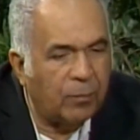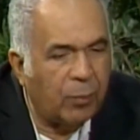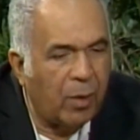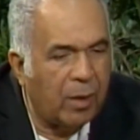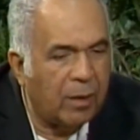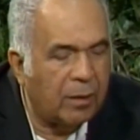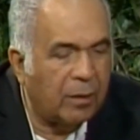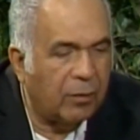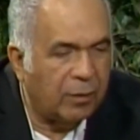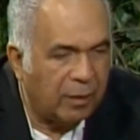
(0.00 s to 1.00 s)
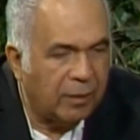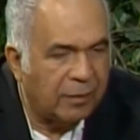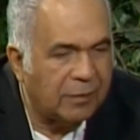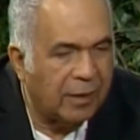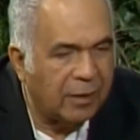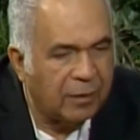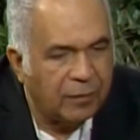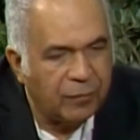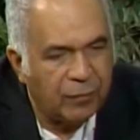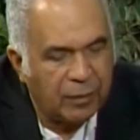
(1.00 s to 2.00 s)
prior on the other side
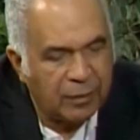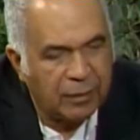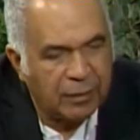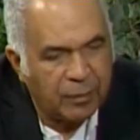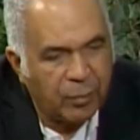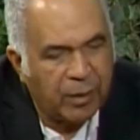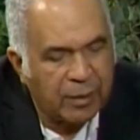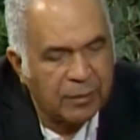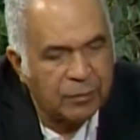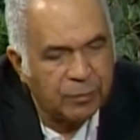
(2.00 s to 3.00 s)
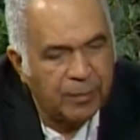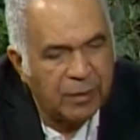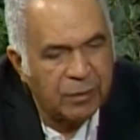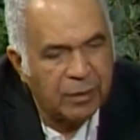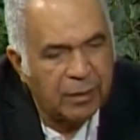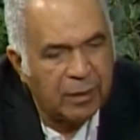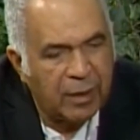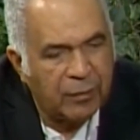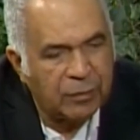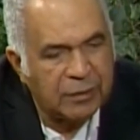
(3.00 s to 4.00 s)
of the break, as we mentioned, and
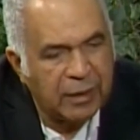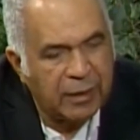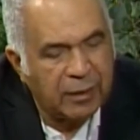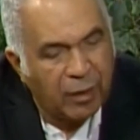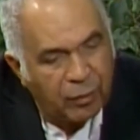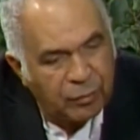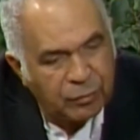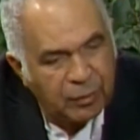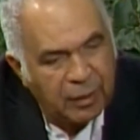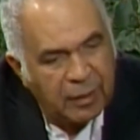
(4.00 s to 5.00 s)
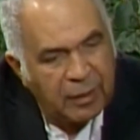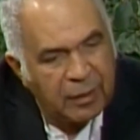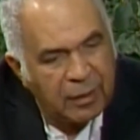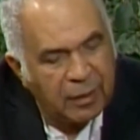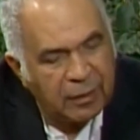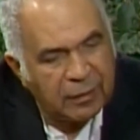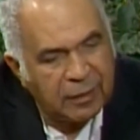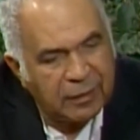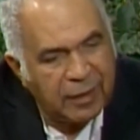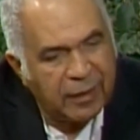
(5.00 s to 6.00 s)
I was saying on
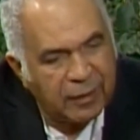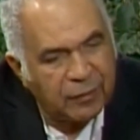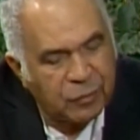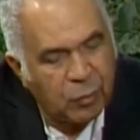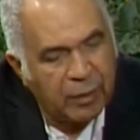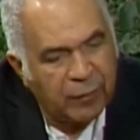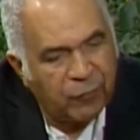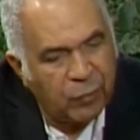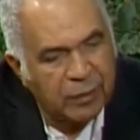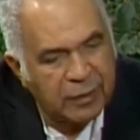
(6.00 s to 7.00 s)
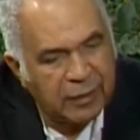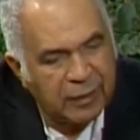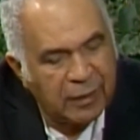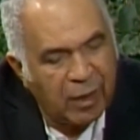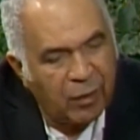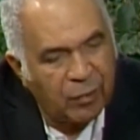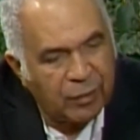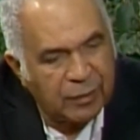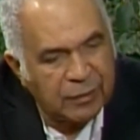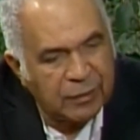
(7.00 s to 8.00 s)
the date of 2014 in
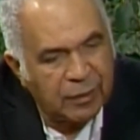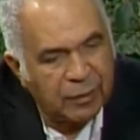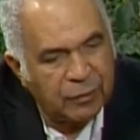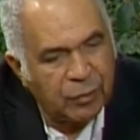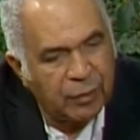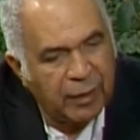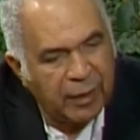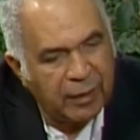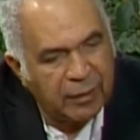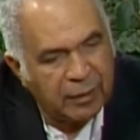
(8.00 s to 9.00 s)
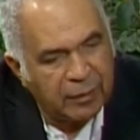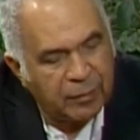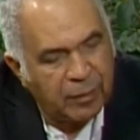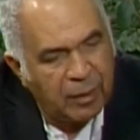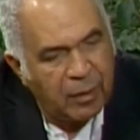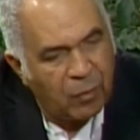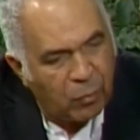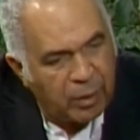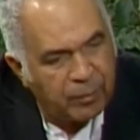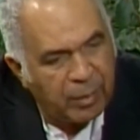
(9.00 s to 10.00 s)
August, you only had
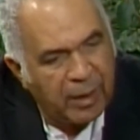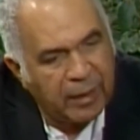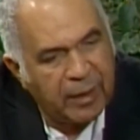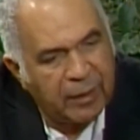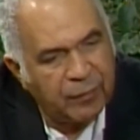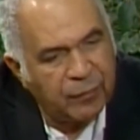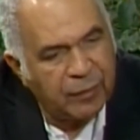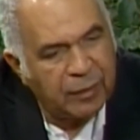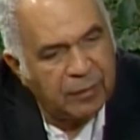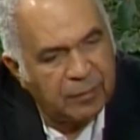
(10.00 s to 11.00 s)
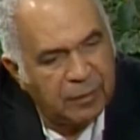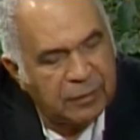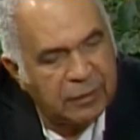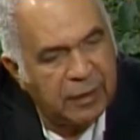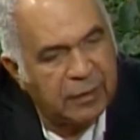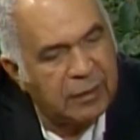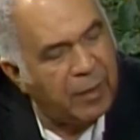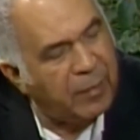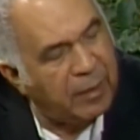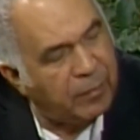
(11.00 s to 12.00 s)
one black out of 6.
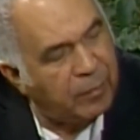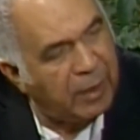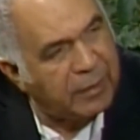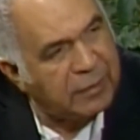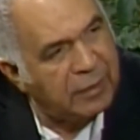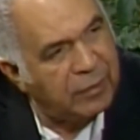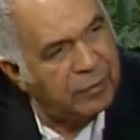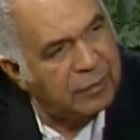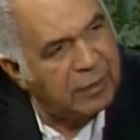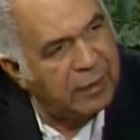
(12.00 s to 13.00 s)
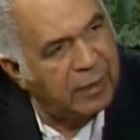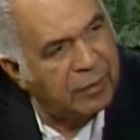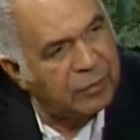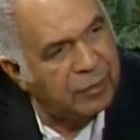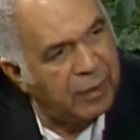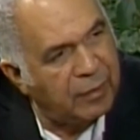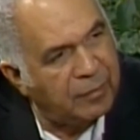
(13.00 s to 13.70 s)
How many blacks sit on city council now?